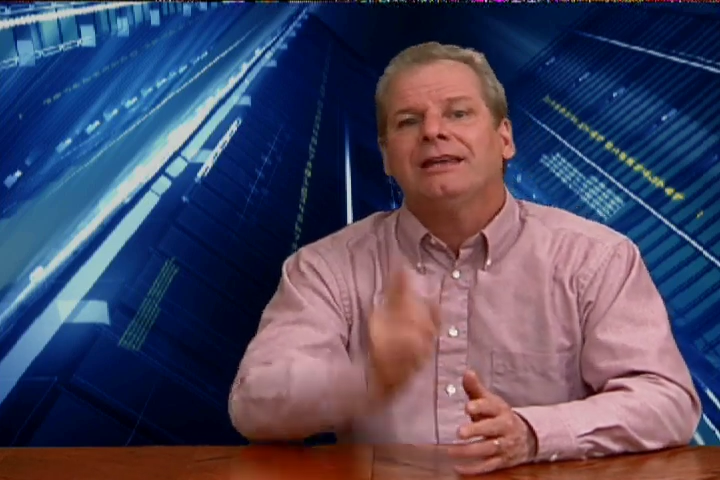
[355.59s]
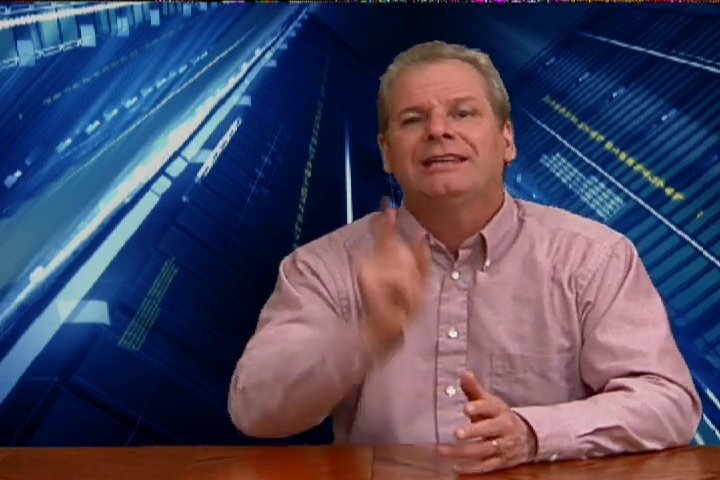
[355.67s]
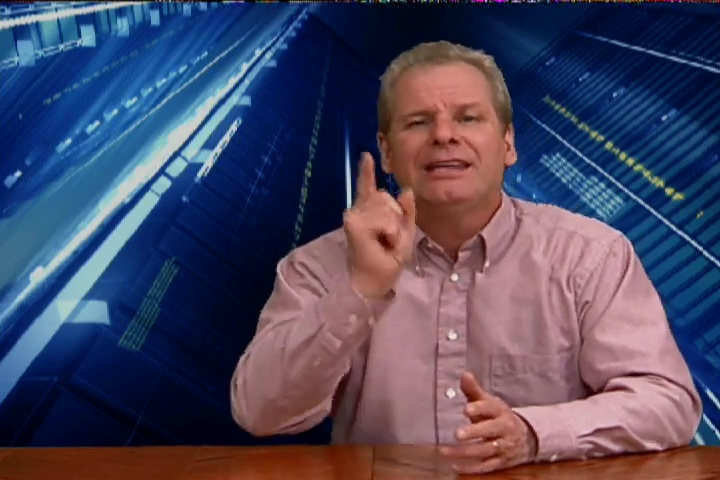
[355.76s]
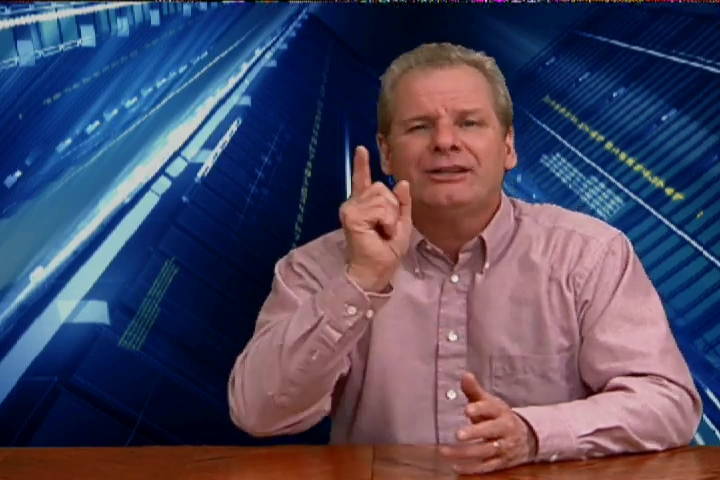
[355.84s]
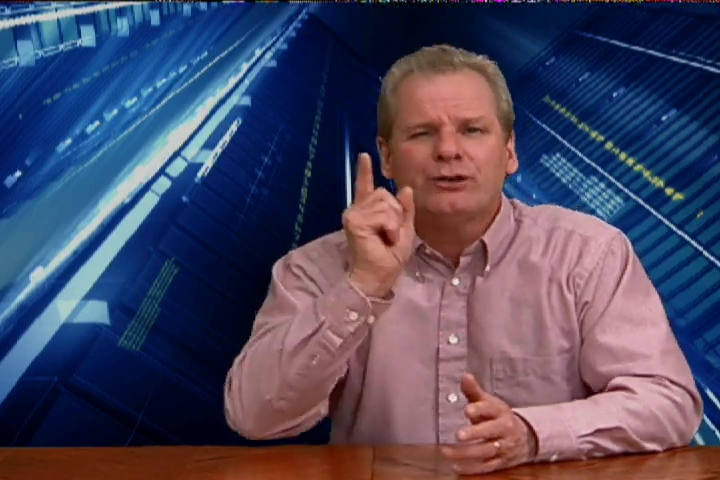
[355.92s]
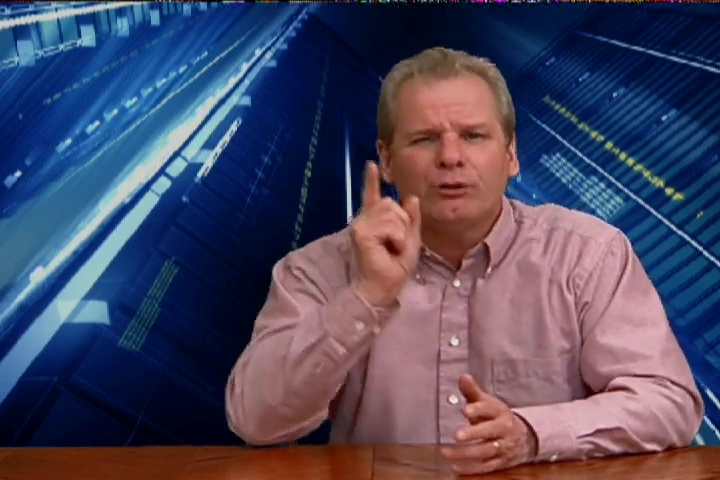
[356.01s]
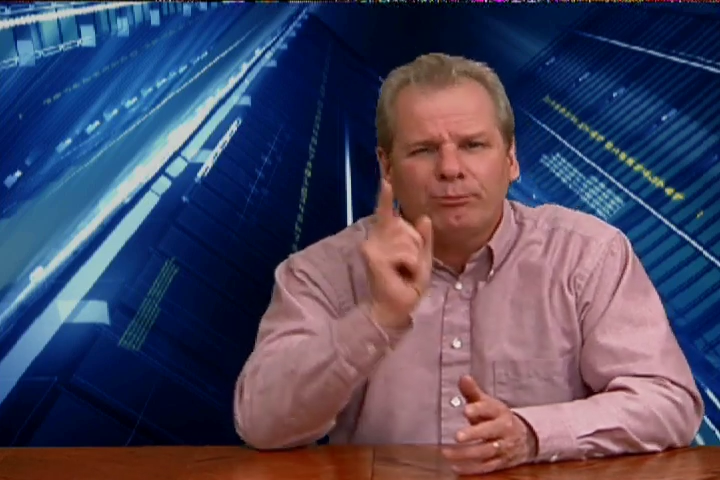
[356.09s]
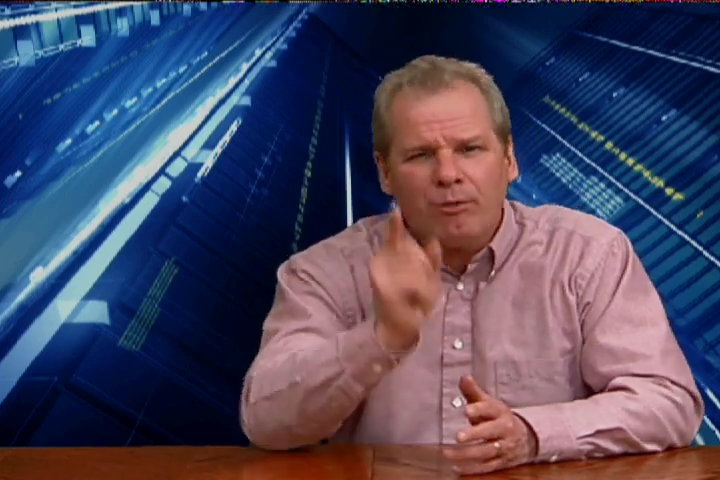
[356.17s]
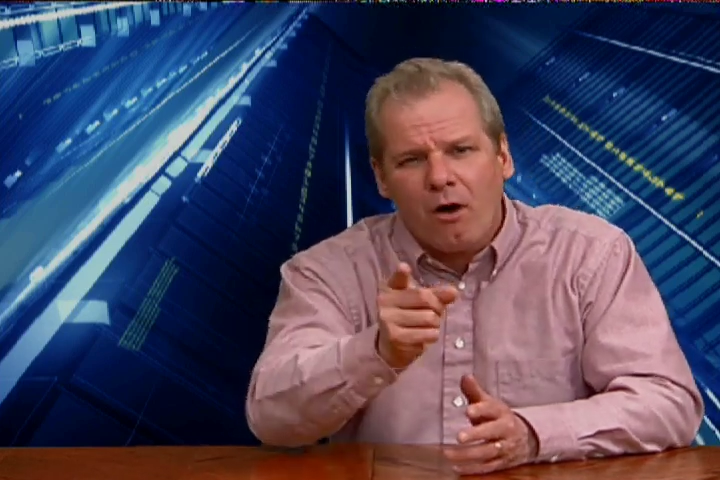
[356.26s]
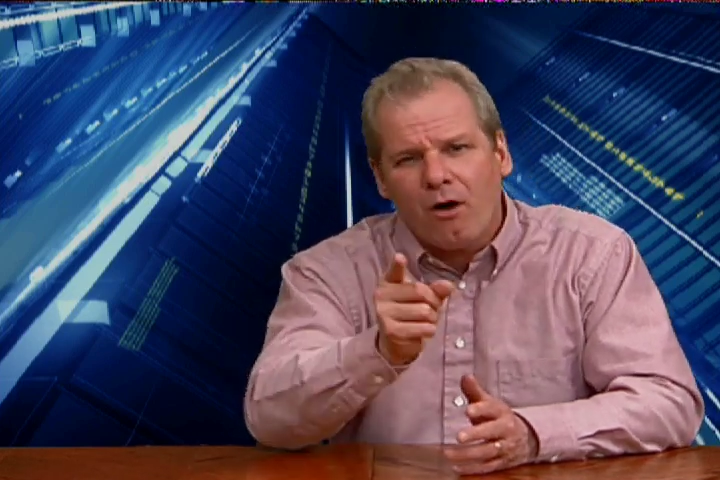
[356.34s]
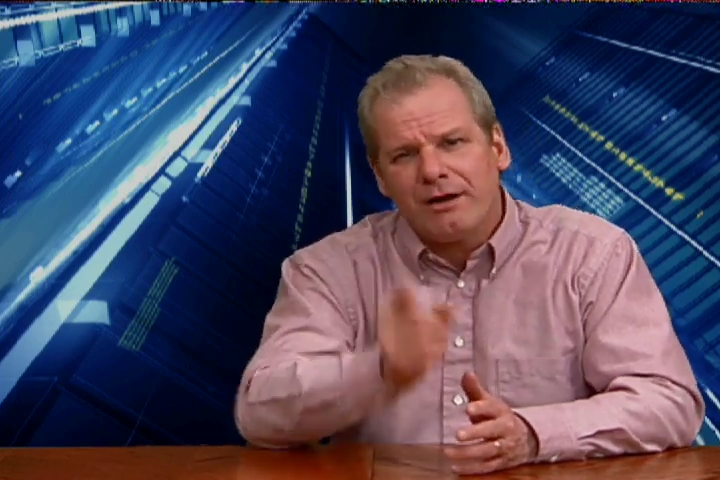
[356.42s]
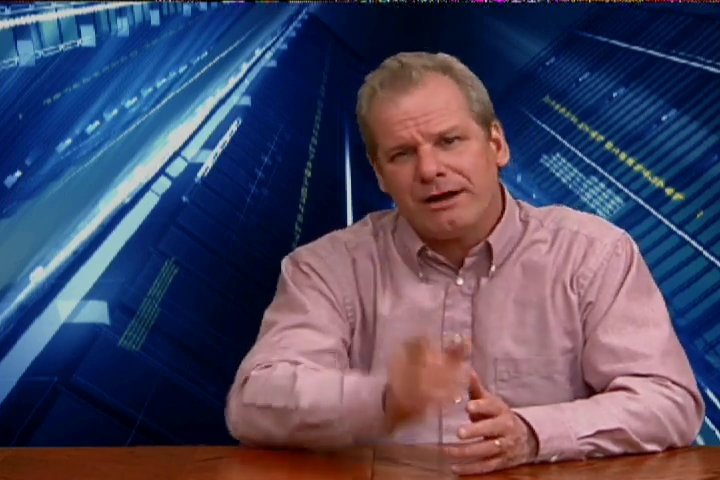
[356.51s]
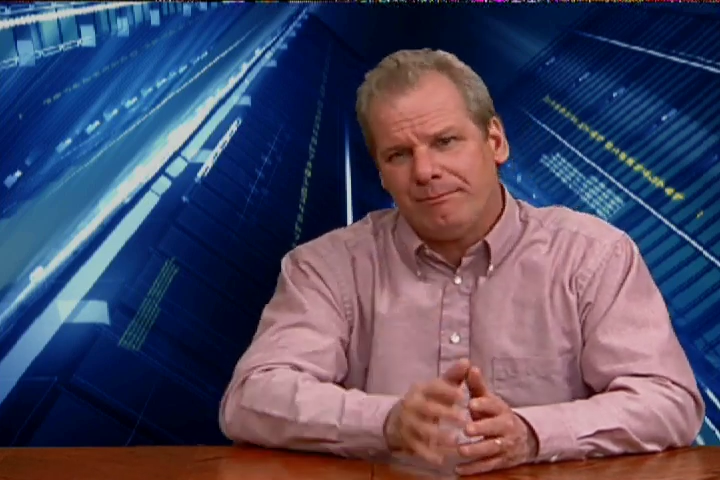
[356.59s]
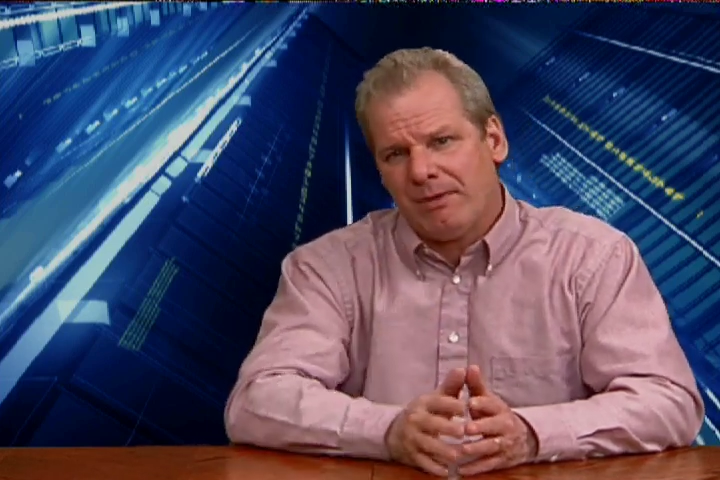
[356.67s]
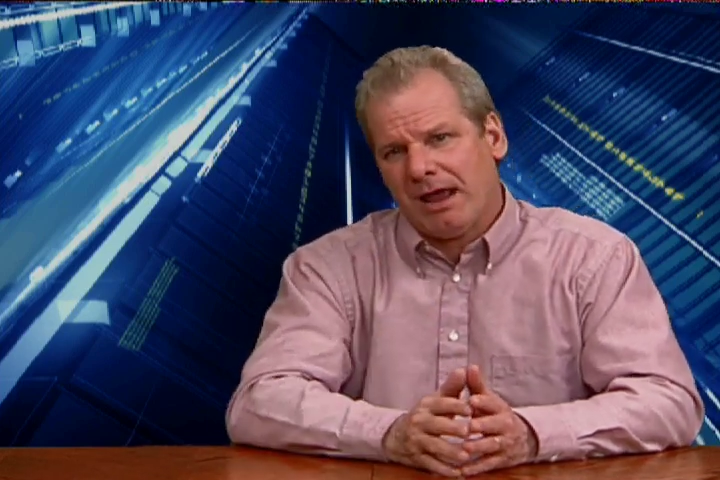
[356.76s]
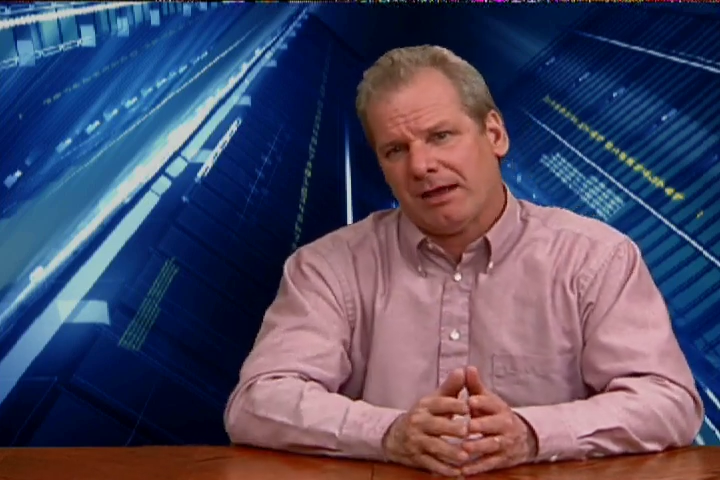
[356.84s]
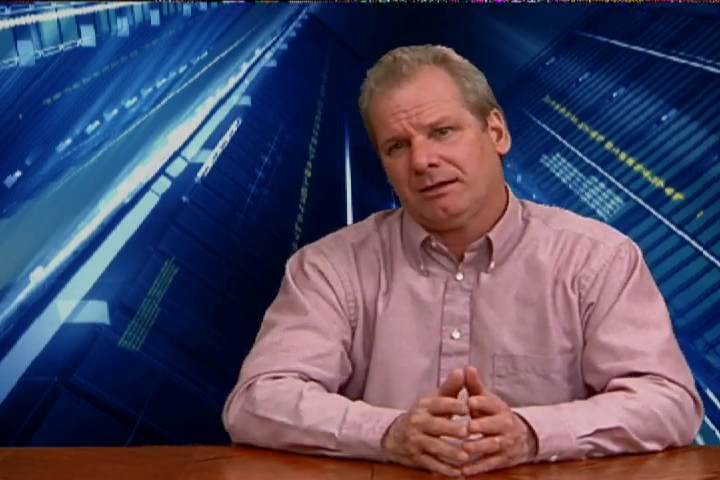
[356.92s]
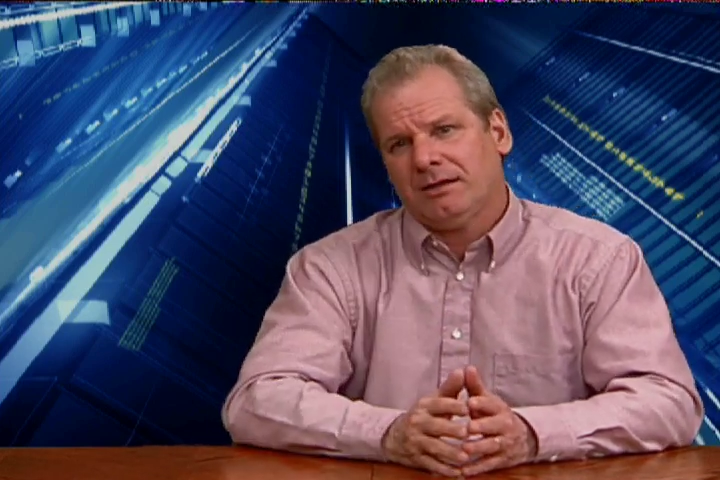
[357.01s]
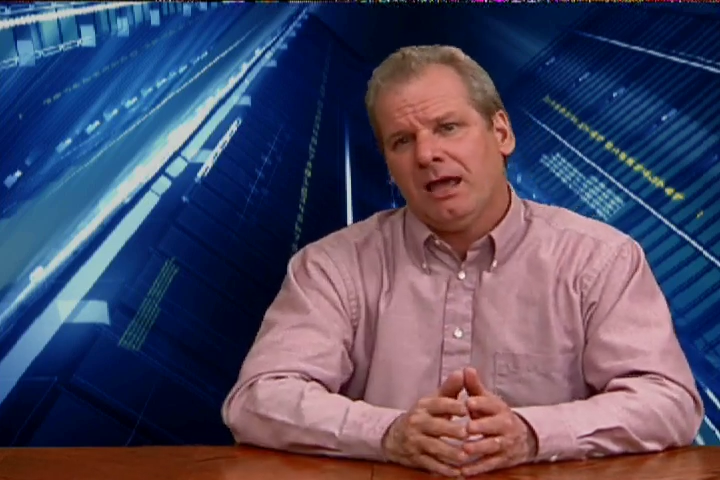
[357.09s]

Get your party back.